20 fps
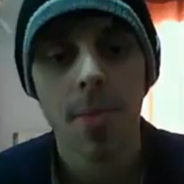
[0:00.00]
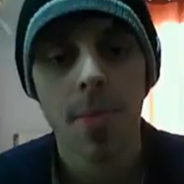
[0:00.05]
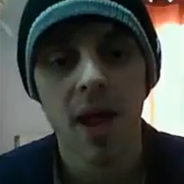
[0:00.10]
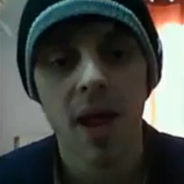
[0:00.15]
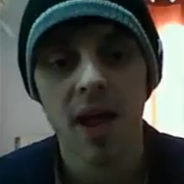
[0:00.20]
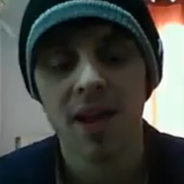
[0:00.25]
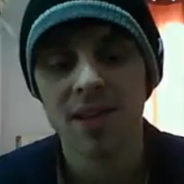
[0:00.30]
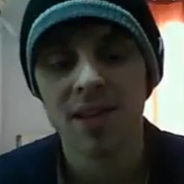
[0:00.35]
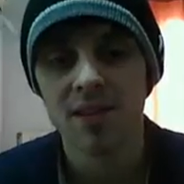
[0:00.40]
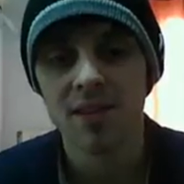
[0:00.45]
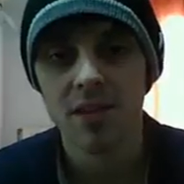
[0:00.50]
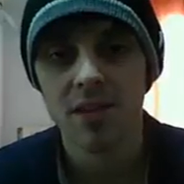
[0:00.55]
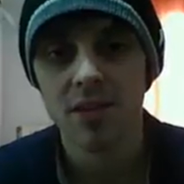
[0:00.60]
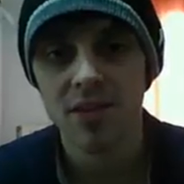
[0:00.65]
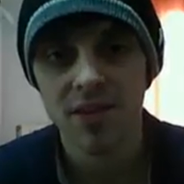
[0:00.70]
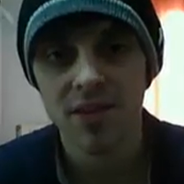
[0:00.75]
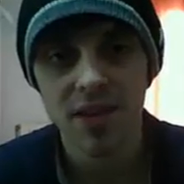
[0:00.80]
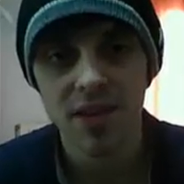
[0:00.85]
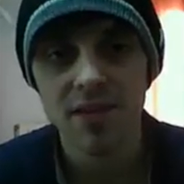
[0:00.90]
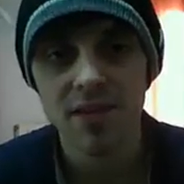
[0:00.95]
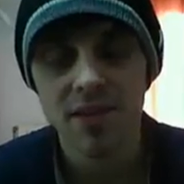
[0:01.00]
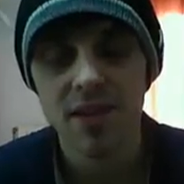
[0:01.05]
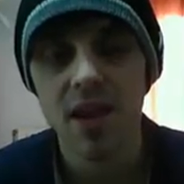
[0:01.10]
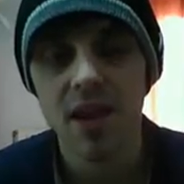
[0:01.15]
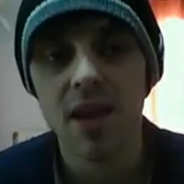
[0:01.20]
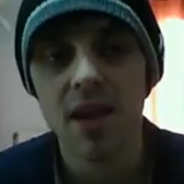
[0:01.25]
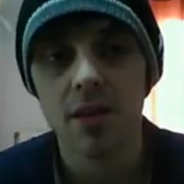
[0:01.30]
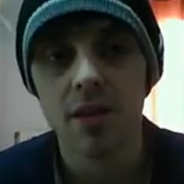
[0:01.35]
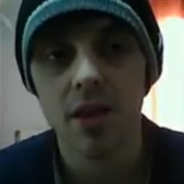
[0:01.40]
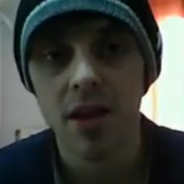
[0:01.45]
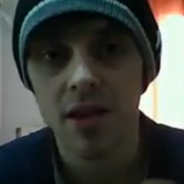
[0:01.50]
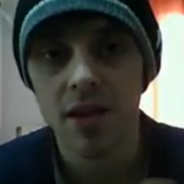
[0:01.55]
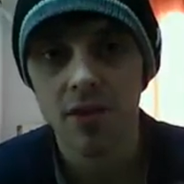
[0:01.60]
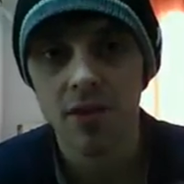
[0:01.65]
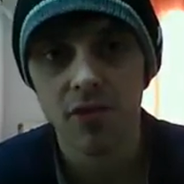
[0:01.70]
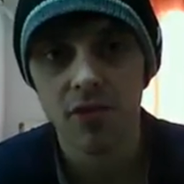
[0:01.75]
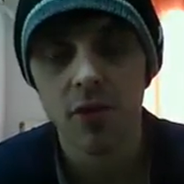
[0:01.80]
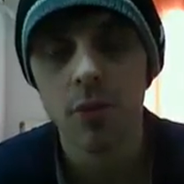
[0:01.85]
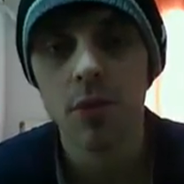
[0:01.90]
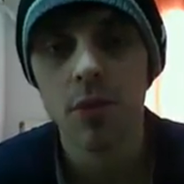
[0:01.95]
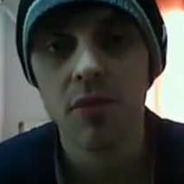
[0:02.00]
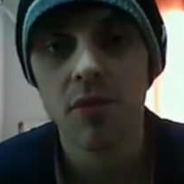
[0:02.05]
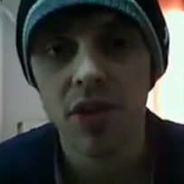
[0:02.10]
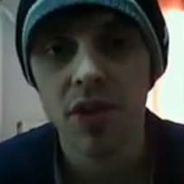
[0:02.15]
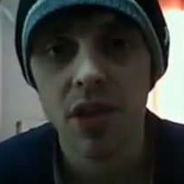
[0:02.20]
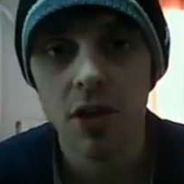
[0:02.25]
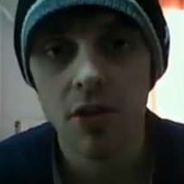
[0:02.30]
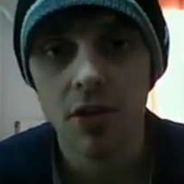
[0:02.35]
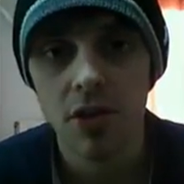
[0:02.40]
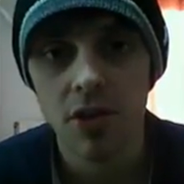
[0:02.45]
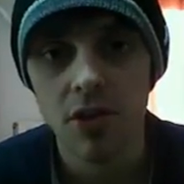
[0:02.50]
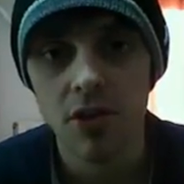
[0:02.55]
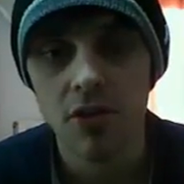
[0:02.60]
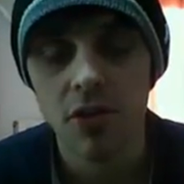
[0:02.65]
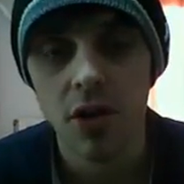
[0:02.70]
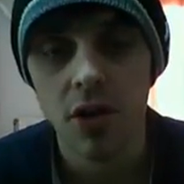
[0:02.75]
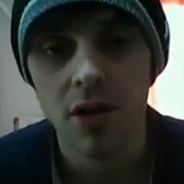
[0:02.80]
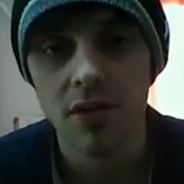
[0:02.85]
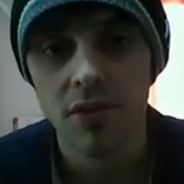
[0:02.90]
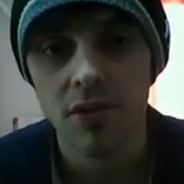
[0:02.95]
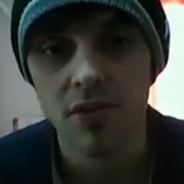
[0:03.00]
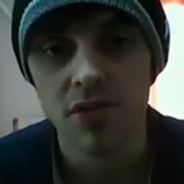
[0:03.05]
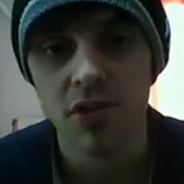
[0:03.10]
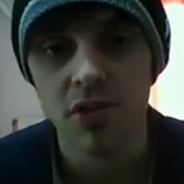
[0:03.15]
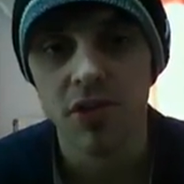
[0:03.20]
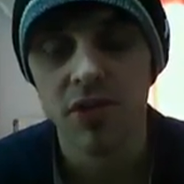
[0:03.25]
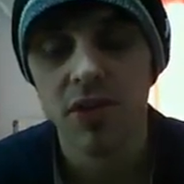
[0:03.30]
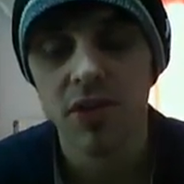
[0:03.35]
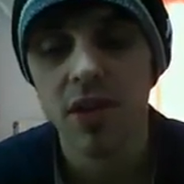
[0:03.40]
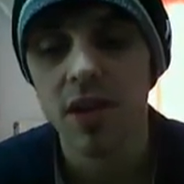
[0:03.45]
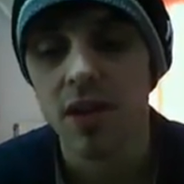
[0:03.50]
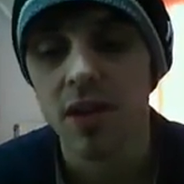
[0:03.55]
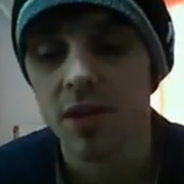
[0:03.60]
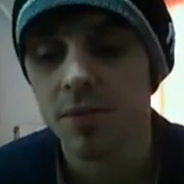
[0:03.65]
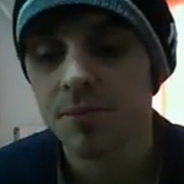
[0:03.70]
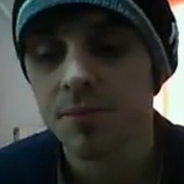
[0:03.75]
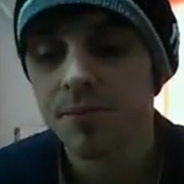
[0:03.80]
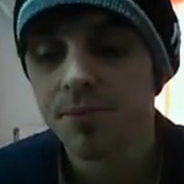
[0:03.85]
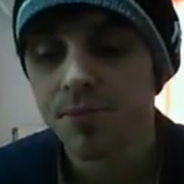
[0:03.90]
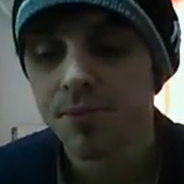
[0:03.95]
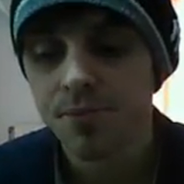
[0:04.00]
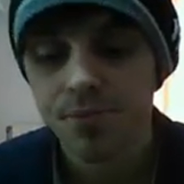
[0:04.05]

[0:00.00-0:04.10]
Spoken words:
And since then, like from the video that you guys have just seen,